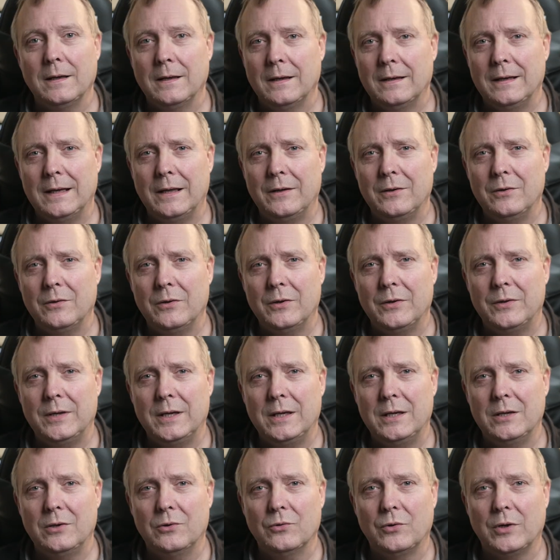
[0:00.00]
Now, the other
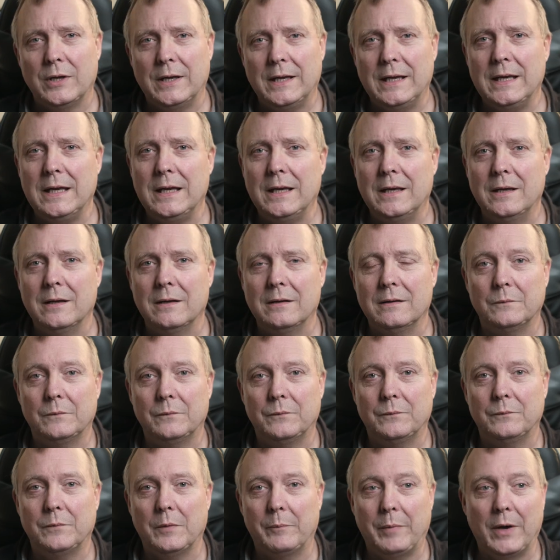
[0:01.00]
thing you're going to need
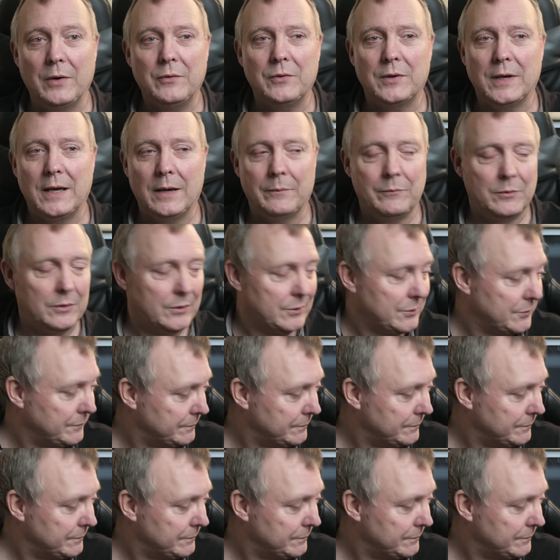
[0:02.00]
for both cameras,